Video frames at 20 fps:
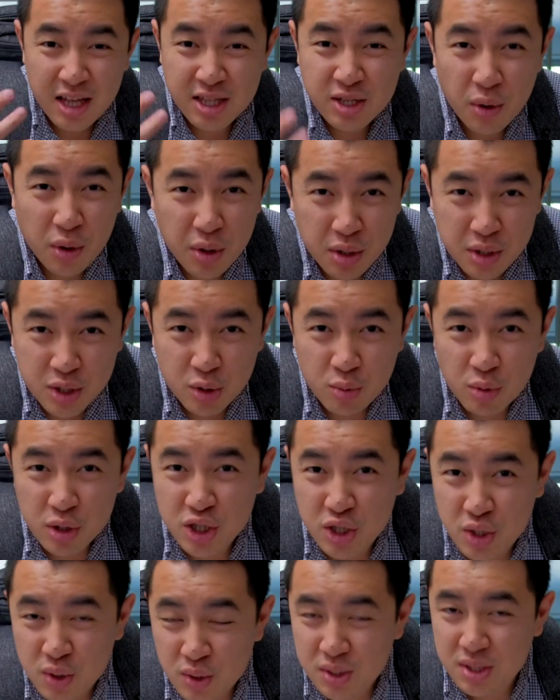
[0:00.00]
it's going to
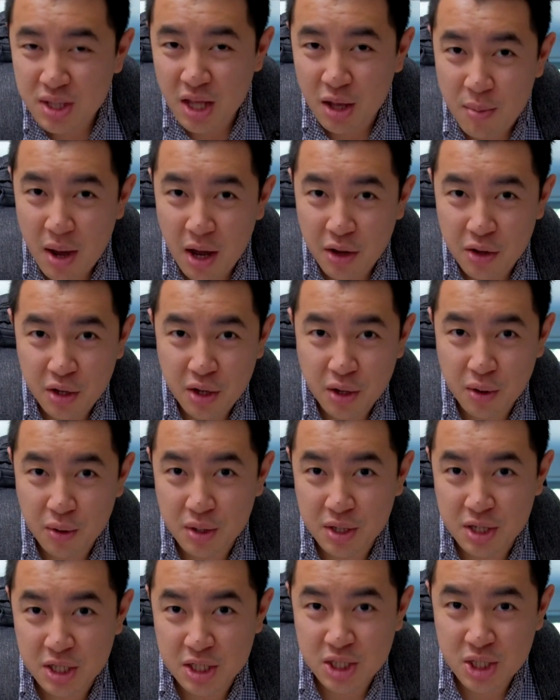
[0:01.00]
reduce the amount you're
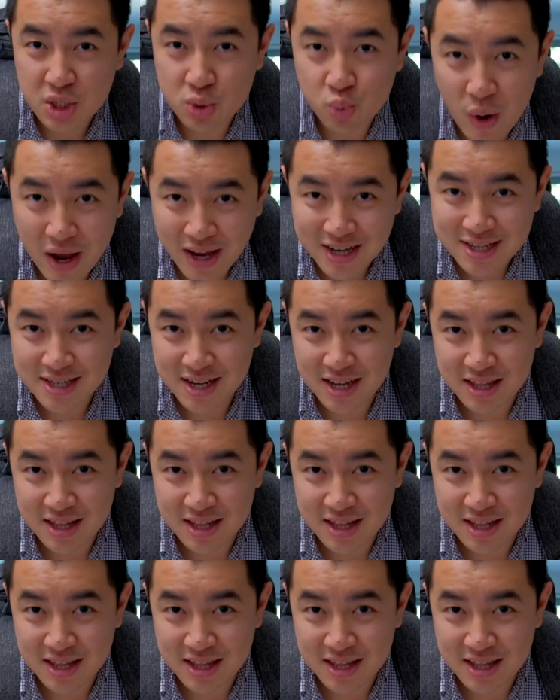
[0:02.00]
going to sweat,